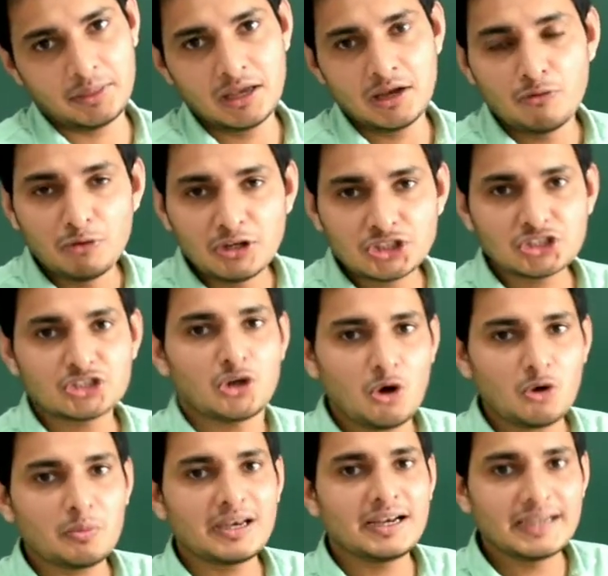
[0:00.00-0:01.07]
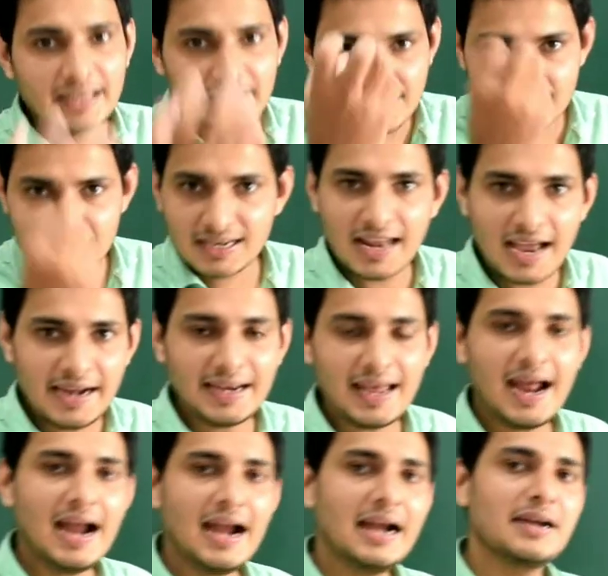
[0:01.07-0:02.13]
which normally takes the light
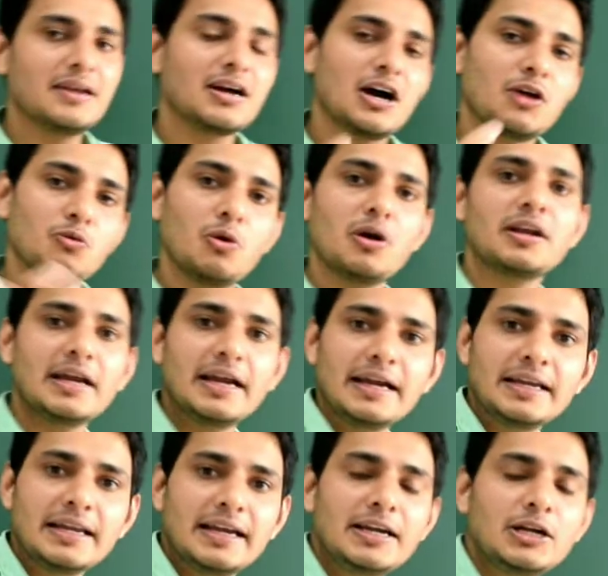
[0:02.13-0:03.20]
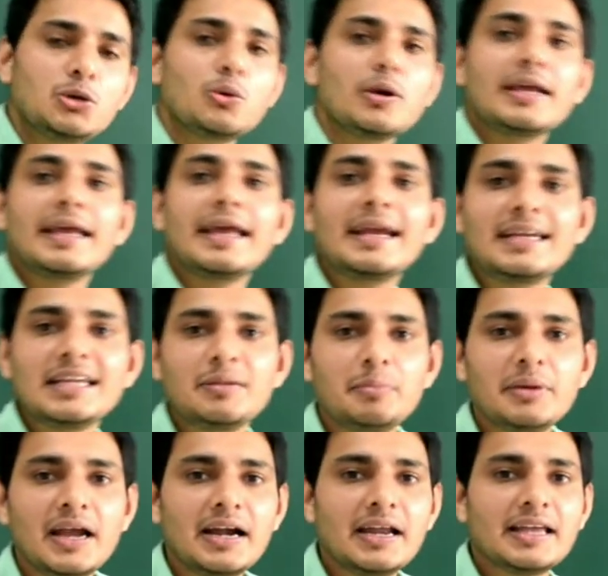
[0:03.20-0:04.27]
and convert it into ATP
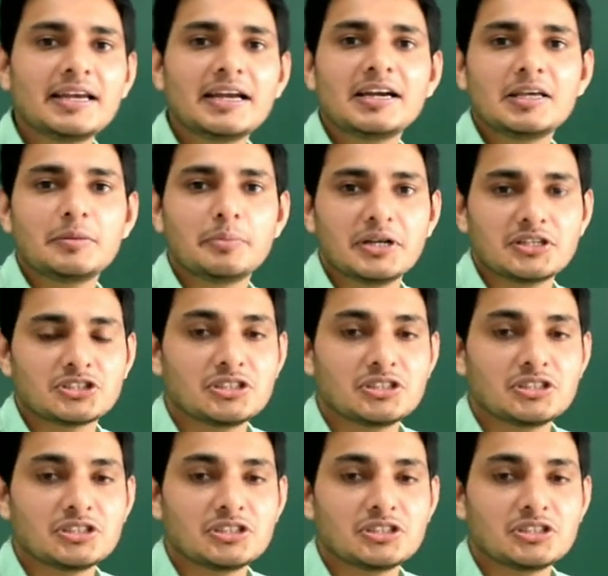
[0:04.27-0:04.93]
and NADPH.